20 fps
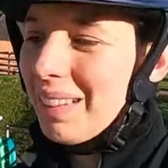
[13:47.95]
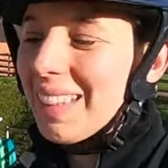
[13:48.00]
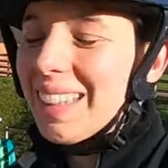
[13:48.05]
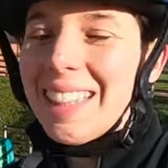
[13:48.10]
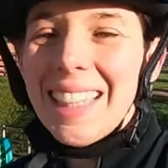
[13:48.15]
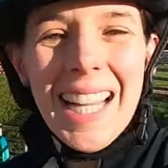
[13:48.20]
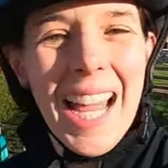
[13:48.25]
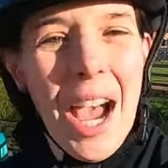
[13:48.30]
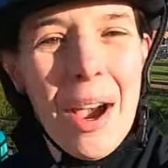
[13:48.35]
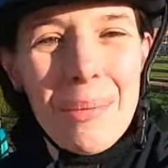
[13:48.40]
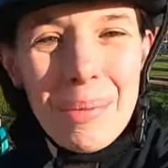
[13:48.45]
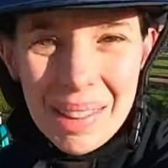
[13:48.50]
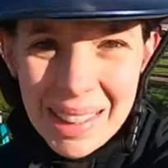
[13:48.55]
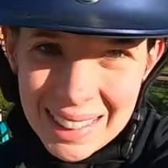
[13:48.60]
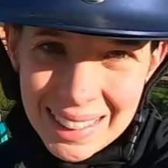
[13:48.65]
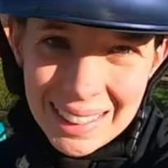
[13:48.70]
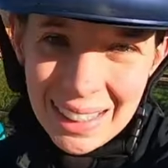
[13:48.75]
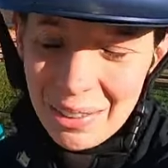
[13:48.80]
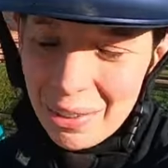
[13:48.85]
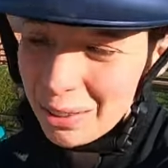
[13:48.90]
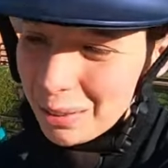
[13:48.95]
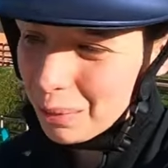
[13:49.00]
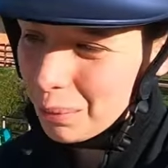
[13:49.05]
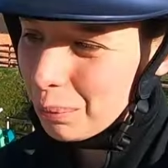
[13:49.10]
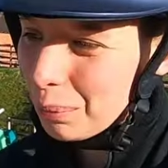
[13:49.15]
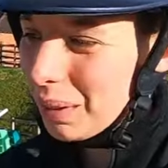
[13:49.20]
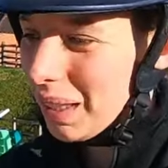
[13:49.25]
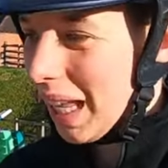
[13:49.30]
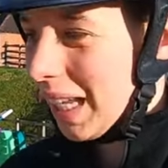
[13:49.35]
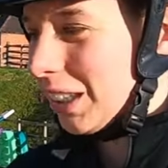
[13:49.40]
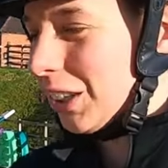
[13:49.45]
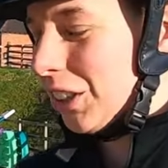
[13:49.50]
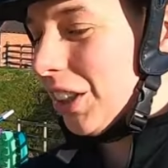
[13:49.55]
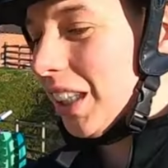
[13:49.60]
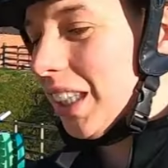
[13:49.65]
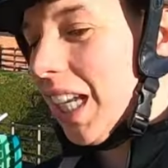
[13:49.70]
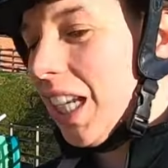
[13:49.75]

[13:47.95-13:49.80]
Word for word: to see how pleased I was with Estrid,